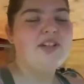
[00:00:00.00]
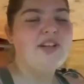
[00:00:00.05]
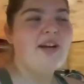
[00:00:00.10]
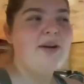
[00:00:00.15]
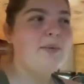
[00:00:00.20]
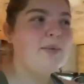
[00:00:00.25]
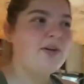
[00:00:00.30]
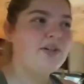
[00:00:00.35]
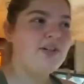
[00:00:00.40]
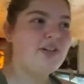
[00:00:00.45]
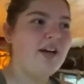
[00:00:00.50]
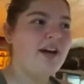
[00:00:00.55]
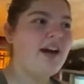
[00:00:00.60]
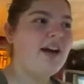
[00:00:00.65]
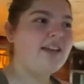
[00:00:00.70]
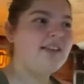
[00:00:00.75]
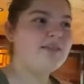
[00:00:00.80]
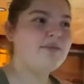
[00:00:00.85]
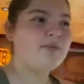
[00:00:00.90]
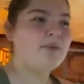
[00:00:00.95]
I wish I
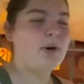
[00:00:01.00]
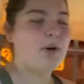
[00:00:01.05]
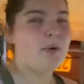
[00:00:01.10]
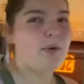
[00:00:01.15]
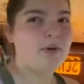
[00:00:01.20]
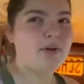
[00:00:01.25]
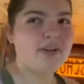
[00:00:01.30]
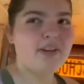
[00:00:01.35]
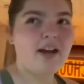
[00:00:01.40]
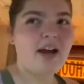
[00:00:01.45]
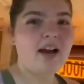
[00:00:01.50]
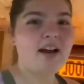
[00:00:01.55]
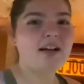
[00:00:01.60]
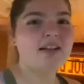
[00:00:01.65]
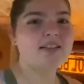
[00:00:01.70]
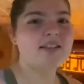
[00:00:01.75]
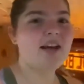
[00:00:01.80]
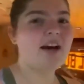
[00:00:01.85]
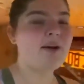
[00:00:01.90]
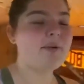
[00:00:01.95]
had recorded that
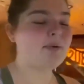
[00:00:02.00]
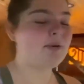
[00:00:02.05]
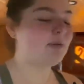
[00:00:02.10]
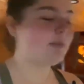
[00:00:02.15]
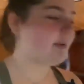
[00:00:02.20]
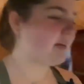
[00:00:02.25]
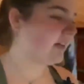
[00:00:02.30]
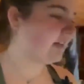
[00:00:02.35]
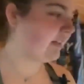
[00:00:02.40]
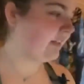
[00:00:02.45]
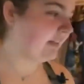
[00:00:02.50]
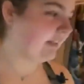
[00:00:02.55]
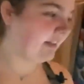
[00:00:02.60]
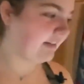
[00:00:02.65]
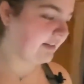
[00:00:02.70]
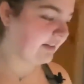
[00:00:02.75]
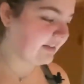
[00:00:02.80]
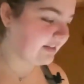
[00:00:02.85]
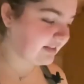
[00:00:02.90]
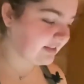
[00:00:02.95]
because that would have been
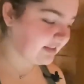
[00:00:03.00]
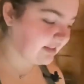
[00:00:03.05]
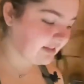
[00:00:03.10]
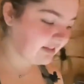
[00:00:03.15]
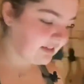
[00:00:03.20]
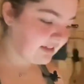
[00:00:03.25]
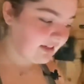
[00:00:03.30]
hilarious.